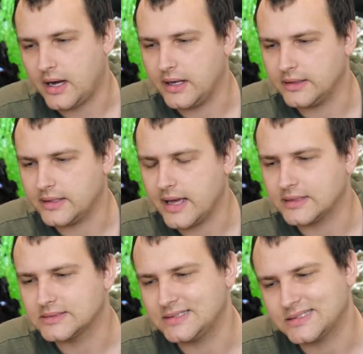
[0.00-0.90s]
It
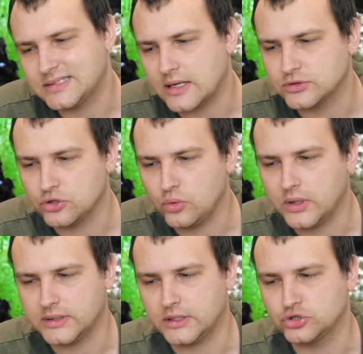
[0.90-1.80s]
has
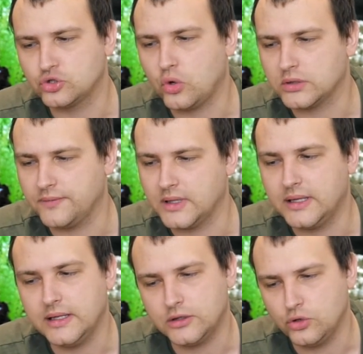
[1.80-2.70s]
6200 Scoville
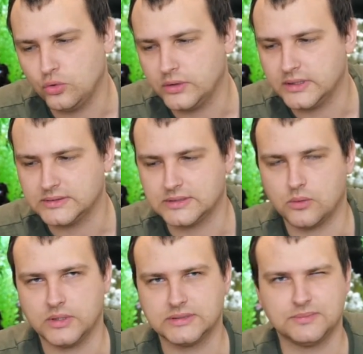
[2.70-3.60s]
heat units,
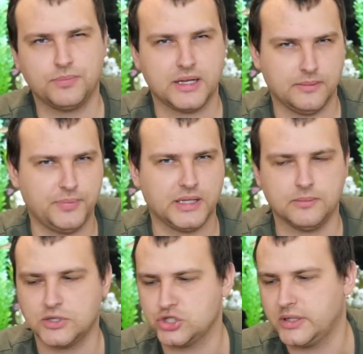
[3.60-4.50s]
so it's pretty
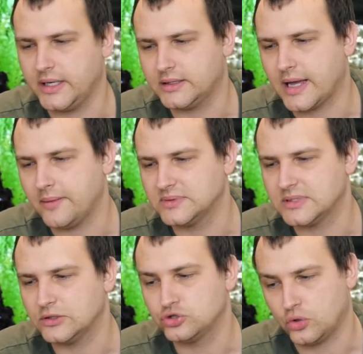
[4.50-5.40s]
much 3
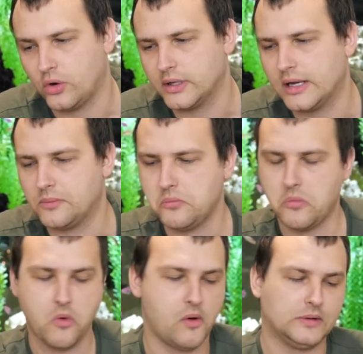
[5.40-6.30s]
times stronger.
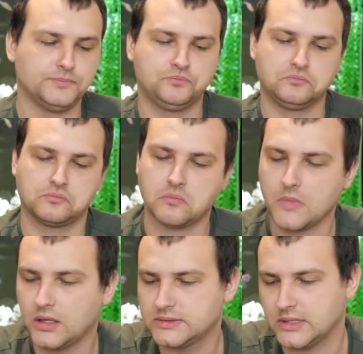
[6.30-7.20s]

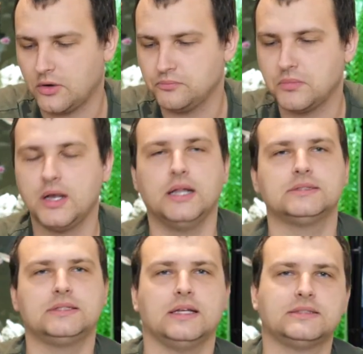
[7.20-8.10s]
So
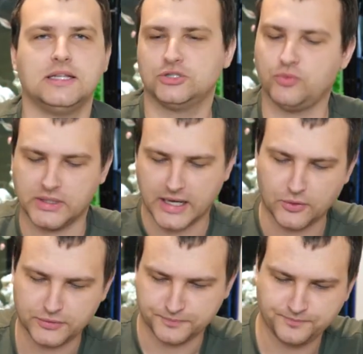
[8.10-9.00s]
let's test this one
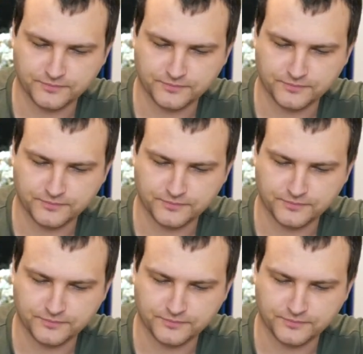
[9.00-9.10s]
out.